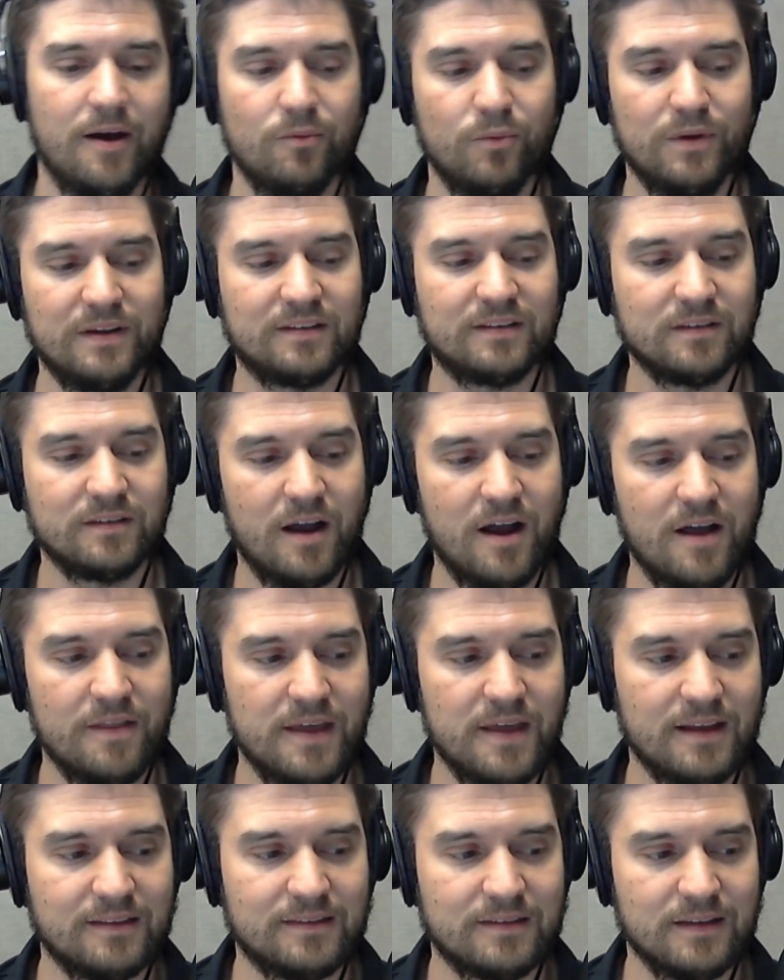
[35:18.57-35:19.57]
We saw
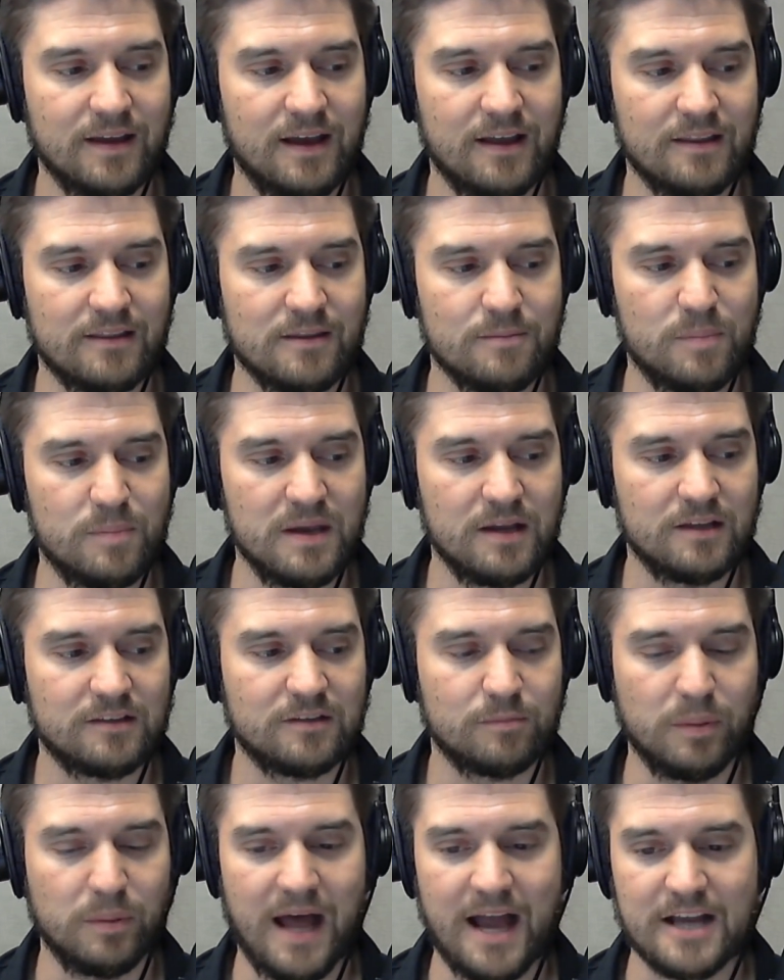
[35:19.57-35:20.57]
that the big
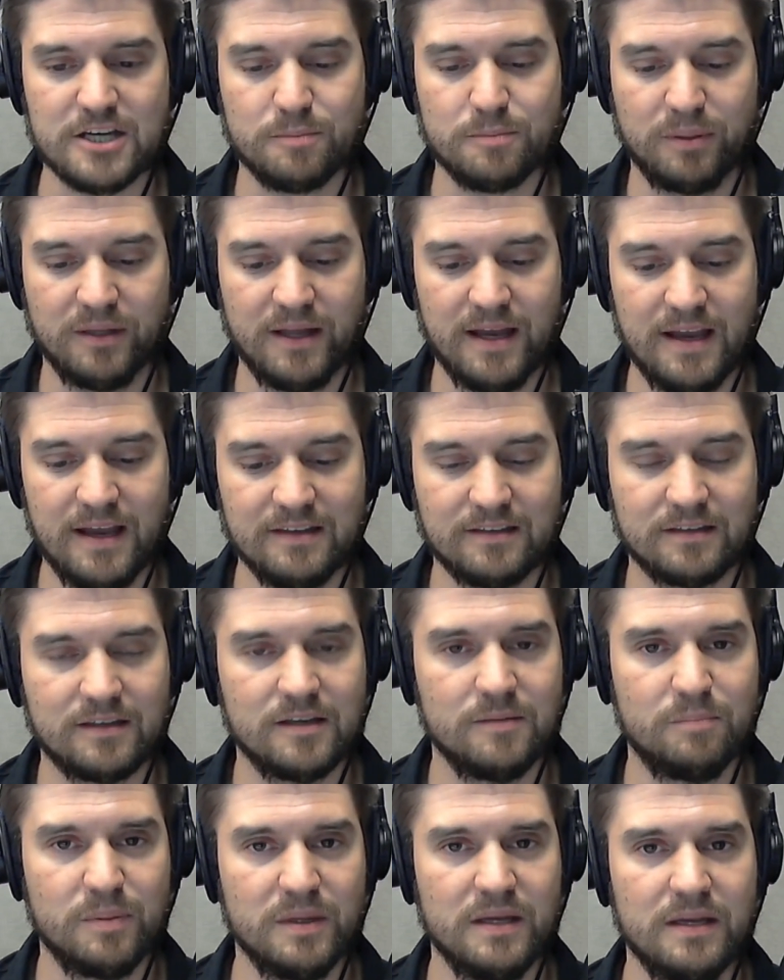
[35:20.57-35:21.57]
splash plays
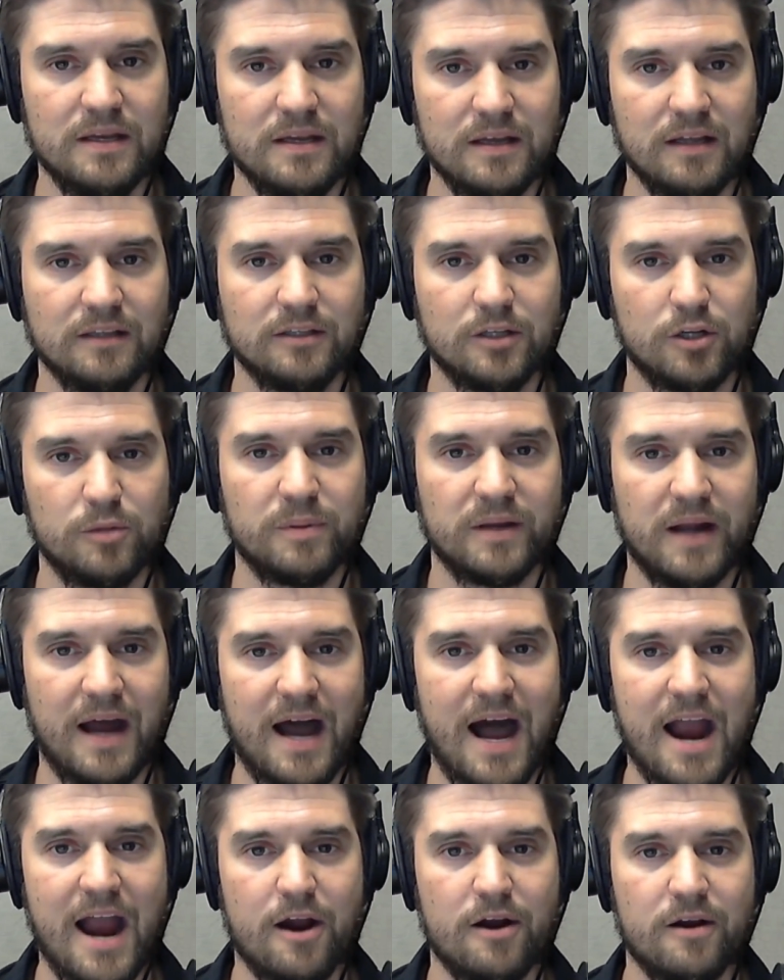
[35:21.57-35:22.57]
could be a little bit
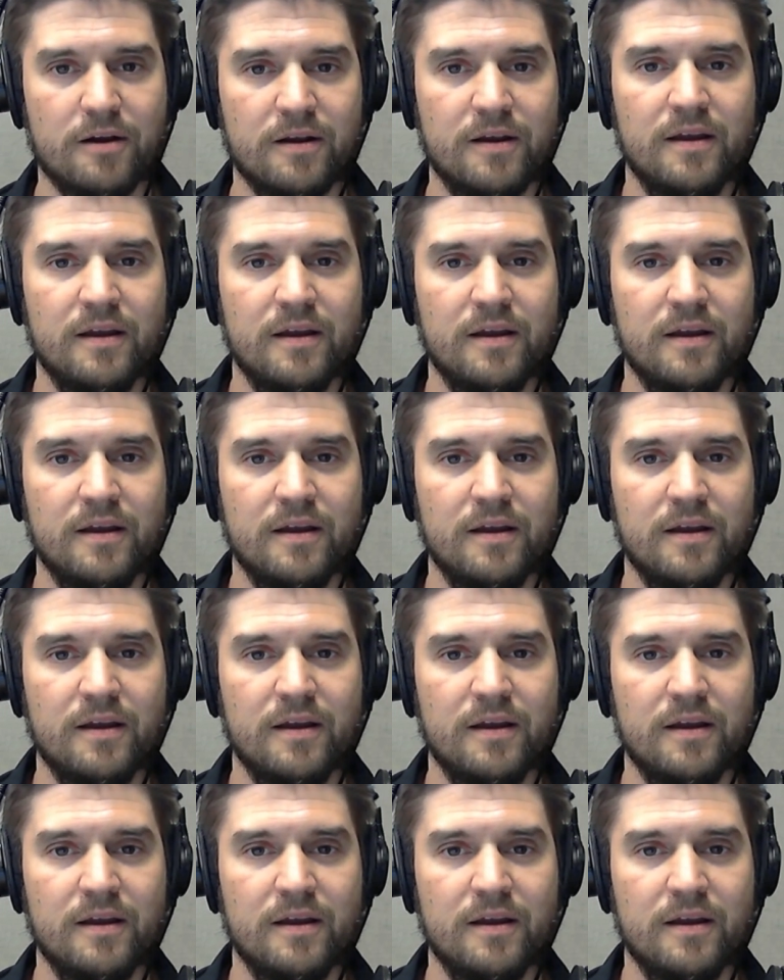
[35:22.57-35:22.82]
higher